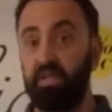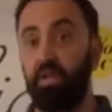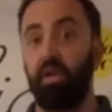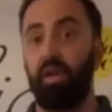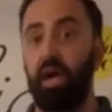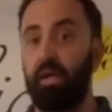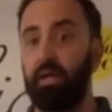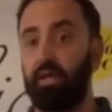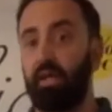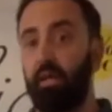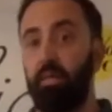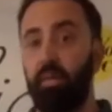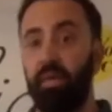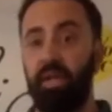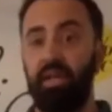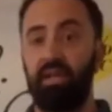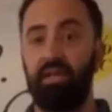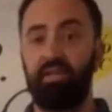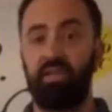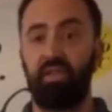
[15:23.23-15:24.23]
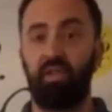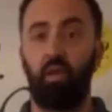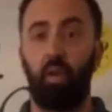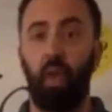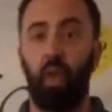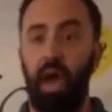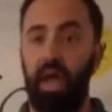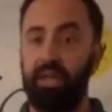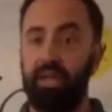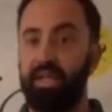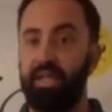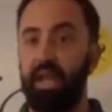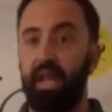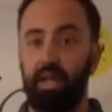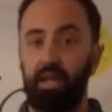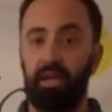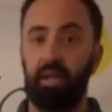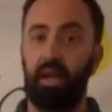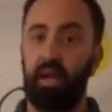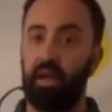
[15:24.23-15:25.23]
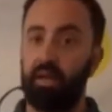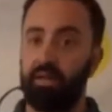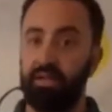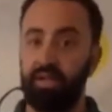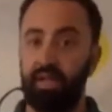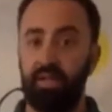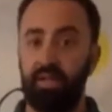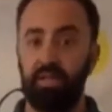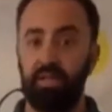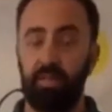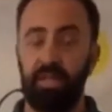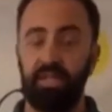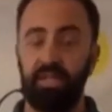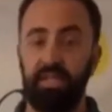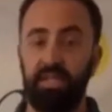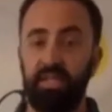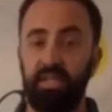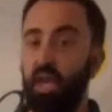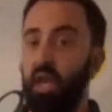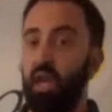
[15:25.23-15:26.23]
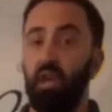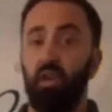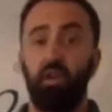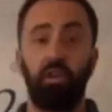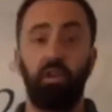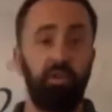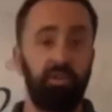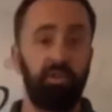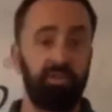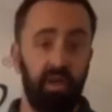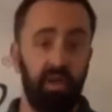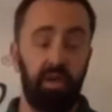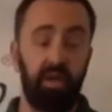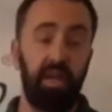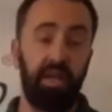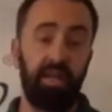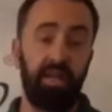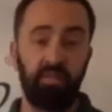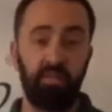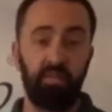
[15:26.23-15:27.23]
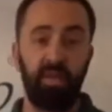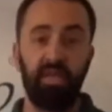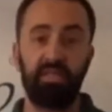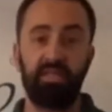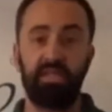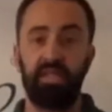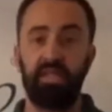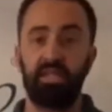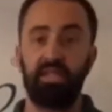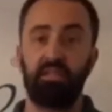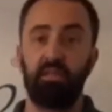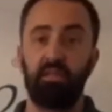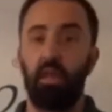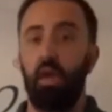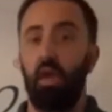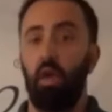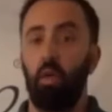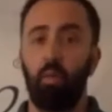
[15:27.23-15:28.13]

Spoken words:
so you're not limited to high tannin content species. You can use it on any species.